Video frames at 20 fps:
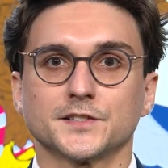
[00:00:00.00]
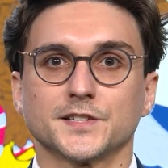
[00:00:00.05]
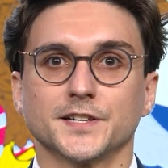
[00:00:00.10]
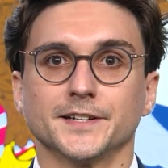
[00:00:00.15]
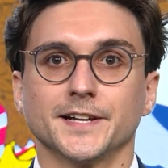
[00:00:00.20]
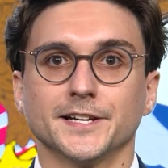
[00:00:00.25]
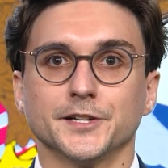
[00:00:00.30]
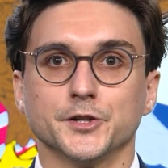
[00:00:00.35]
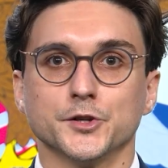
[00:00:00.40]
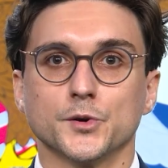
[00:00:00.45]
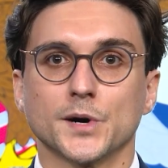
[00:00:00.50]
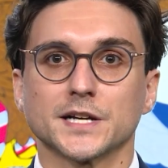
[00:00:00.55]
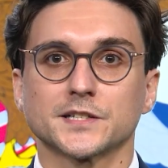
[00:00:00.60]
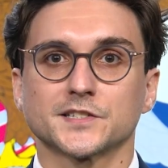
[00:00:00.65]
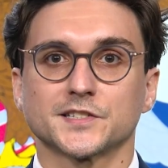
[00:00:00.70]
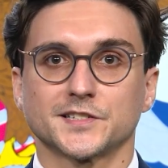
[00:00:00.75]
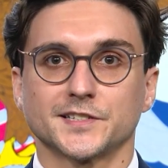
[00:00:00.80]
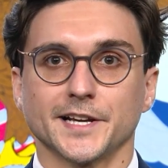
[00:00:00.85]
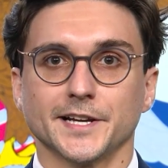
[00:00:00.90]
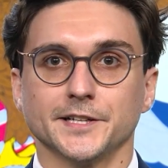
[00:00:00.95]
in a U.S.
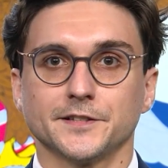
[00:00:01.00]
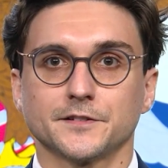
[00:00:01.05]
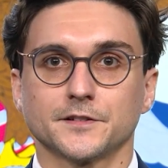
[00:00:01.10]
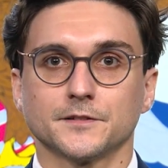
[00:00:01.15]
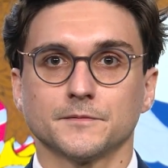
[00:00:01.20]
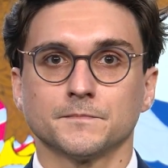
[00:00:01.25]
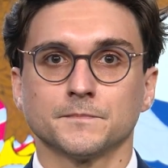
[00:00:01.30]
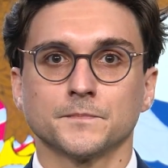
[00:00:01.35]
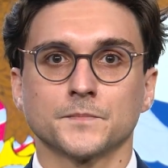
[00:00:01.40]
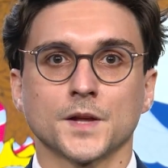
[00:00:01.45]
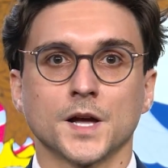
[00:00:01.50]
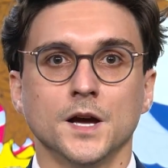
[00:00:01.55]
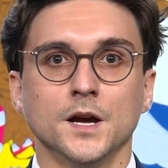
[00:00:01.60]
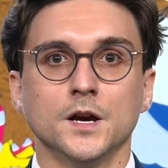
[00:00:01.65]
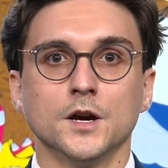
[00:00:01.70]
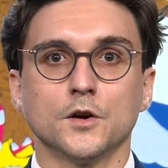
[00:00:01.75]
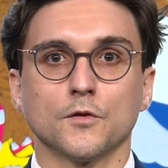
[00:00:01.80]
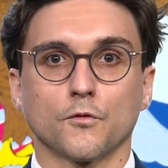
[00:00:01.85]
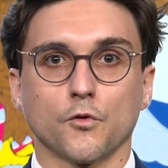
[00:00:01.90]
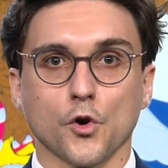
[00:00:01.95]
state.
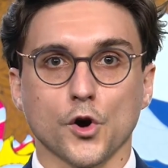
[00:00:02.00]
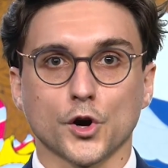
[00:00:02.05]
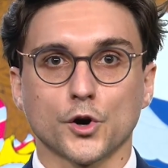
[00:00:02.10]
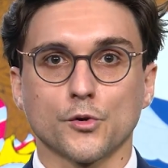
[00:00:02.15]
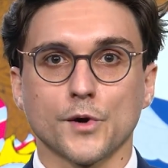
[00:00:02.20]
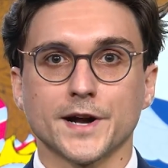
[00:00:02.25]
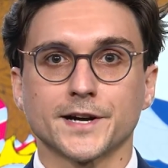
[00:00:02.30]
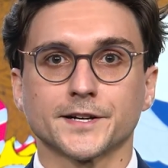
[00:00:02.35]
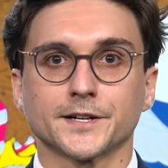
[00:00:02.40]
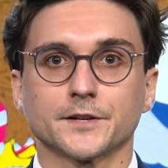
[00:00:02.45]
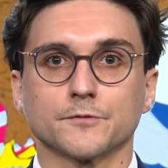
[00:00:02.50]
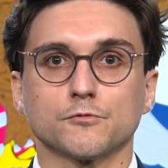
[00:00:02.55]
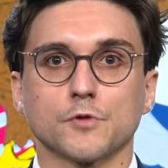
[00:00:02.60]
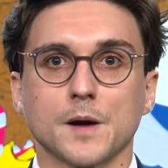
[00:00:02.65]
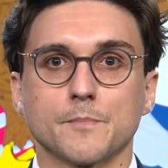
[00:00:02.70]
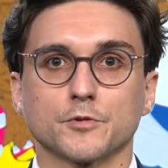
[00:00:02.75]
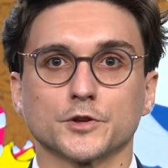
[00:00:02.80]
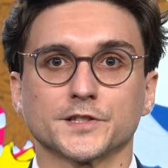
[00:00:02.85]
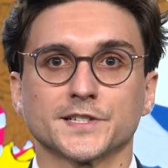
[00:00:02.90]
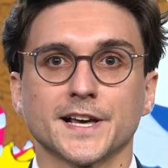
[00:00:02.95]
For accredited
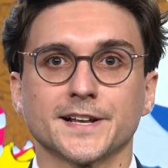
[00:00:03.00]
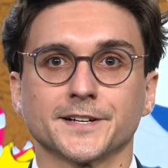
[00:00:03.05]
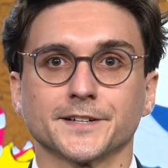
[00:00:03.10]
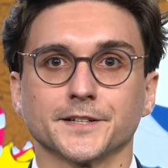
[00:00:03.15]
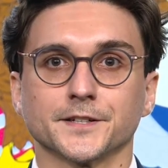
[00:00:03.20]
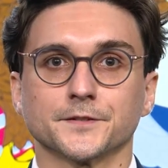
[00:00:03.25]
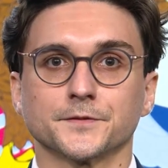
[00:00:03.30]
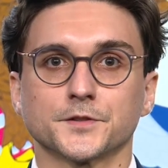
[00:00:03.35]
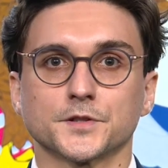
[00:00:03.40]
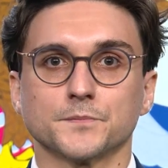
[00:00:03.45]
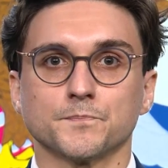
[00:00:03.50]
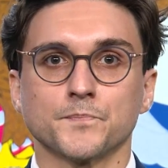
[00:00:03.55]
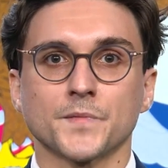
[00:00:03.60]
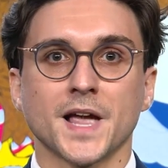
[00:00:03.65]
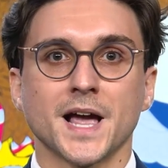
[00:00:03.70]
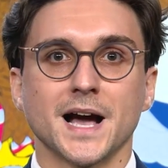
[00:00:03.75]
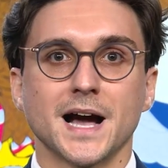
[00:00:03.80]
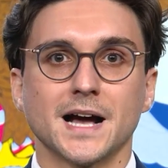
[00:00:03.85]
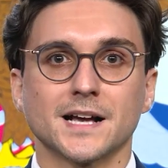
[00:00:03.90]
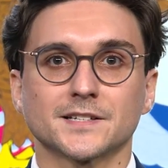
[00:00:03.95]
representatives,
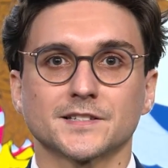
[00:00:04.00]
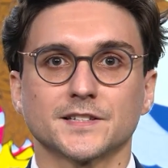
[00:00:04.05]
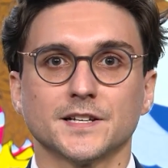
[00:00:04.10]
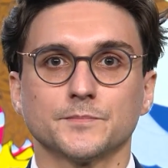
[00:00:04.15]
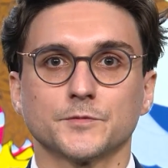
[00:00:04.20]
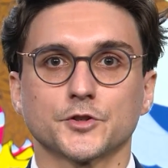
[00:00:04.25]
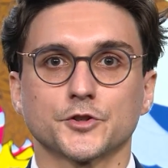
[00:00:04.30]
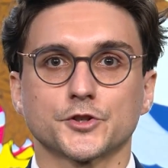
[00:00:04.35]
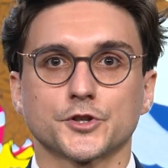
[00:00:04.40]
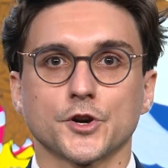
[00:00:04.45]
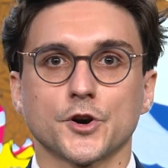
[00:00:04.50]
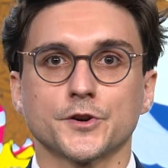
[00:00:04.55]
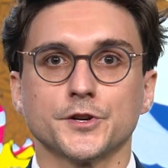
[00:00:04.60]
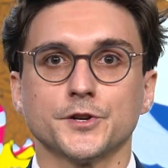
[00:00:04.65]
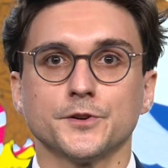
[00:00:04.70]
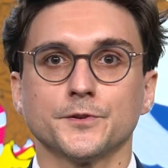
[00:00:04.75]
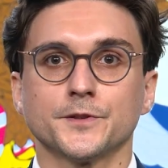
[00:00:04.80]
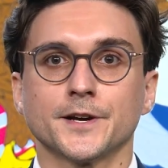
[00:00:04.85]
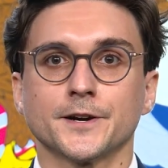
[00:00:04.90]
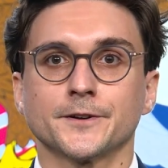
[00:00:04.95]
ask them to show
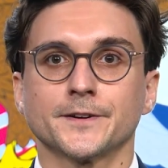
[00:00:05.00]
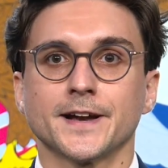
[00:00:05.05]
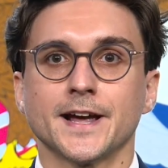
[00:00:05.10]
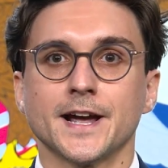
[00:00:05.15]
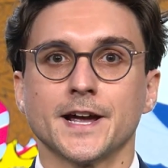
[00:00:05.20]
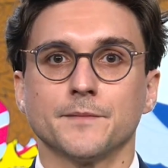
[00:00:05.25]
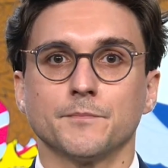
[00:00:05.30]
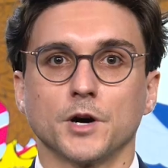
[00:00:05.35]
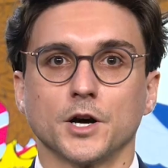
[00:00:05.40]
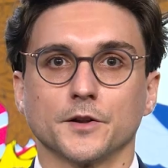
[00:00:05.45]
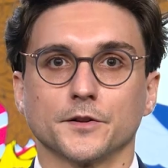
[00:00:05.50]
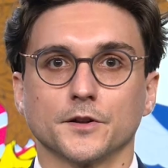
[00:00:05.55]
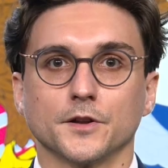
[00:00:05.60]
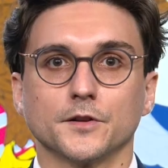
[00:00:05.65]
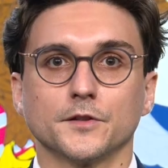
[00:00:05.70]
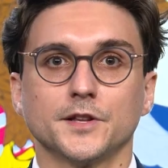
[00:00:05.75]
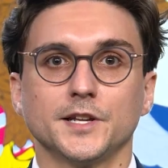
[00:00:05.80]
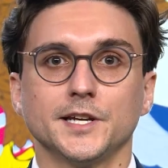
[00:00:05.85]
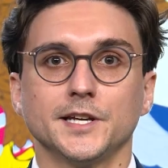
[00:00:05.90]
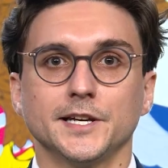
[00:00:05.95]
you their name on
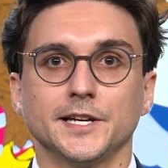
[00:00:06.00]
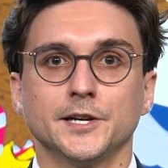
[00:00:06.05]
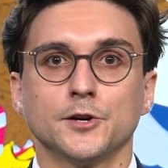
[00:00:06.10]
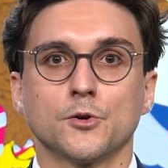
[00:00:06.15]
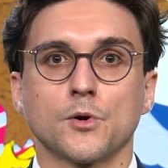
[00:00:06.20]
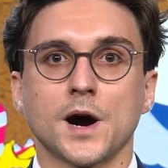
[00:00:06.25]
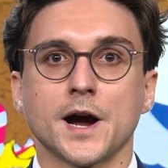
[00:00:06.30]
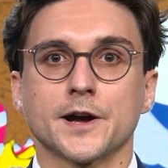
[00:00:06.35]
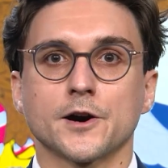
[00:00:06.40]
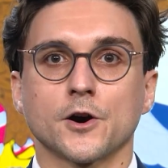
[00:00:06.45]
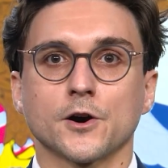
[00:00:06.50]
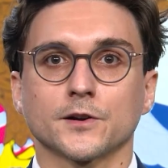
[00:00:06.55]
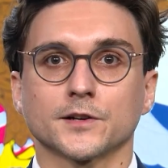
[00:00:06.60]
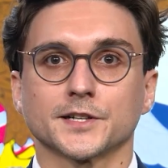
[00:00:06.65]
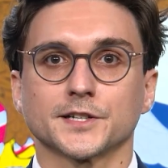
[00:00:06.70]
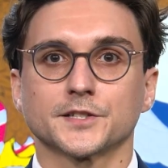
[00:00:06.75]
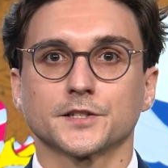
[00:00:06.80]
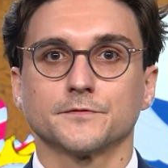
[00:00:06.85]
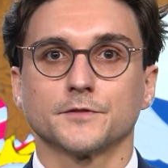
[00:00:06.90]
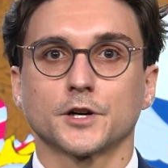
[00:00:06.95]
the EOIR
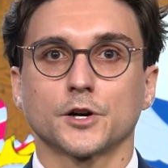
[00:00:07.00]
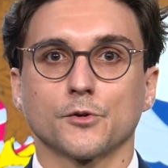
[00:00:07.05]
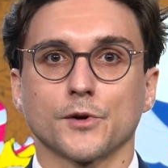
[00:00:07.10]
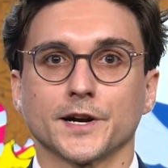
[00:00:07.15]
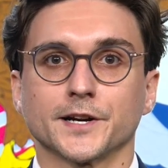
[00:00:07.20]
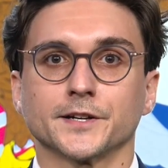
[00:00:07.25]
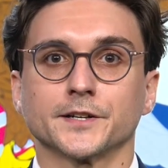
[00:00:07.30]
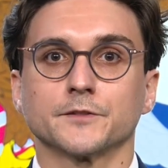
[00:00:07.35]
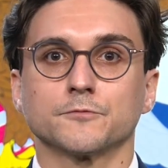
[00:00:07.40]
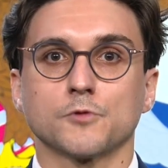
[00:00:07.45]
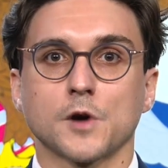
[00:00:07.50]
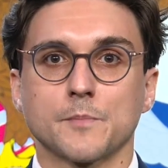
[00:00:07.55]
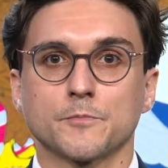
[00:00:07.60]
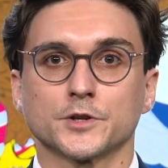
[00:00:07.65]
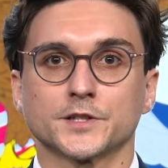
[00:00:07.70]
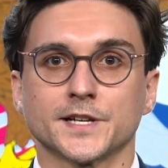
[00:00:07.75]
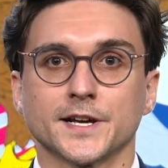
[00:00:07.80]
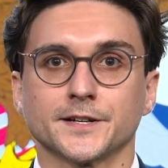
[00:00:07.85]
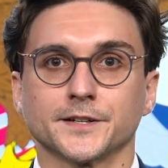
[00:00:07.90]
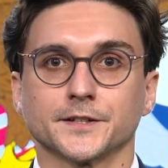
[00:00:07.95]
list of accredited
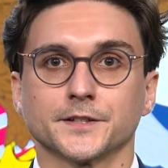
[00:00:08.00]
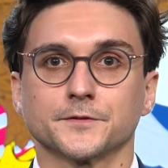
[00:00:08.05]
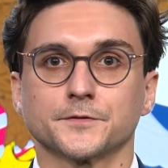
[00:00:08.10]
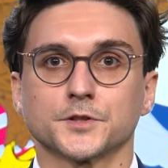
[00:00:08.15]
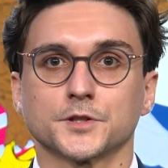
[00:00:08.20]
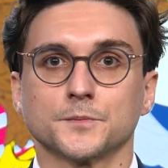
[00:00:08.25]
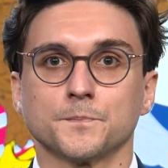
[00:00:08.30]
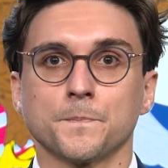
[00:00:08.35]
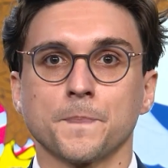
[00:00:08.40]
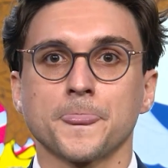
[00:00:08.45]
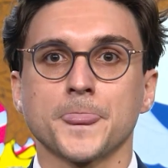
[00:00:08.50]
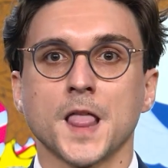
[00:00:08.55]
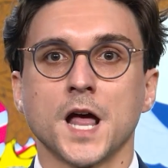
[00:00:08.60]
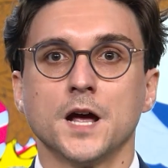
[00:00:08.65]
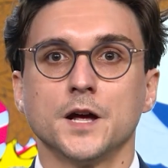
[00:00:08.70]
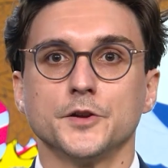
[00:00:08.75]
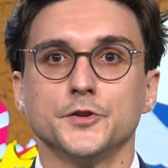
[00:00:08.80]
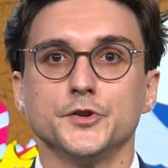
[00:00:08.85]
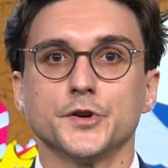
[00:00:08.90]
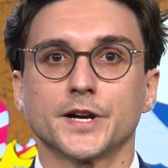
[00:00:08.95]
representatives.
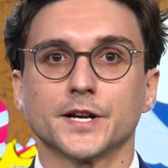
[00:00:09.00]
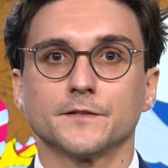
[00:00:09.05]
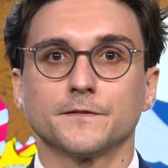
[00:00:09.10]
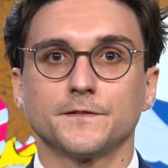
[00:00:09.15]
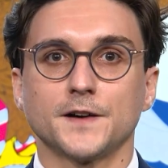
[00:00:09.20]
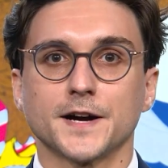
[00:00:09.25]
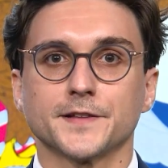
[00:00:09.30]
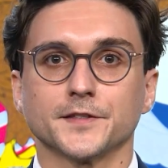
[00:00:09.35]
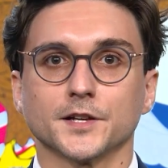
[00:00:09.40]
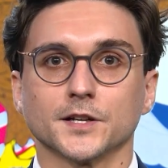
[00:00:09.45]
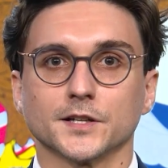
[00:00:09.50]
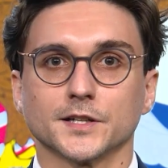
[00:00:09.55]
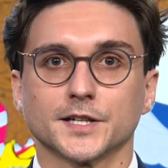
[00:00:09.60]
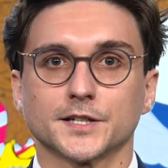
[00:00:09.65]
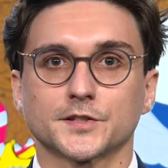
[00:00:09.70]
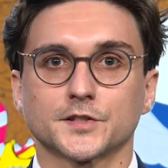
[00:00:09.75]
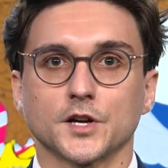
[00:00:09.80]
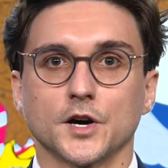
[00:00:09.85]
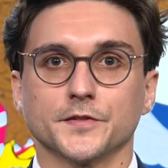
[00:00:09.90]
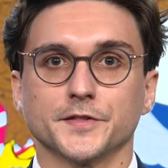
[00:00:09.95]
You can find the
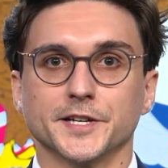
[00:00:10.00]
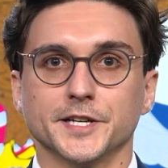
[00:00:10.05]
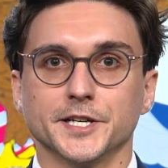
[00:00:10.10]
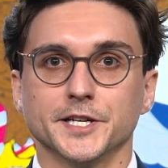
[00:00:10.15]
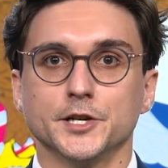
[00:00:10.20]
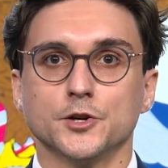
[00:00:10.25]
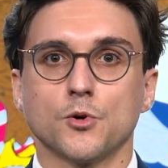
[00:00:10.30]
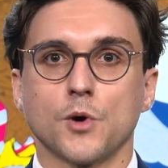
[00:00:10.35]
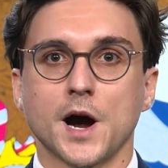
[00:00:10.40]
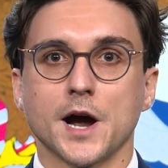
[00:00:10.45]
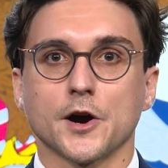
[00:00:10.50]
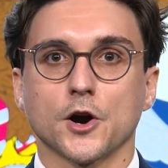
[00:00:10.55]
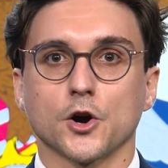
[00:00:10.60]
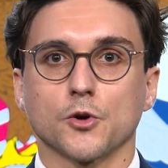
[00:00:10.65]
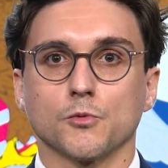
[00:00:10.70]
list on the EOIR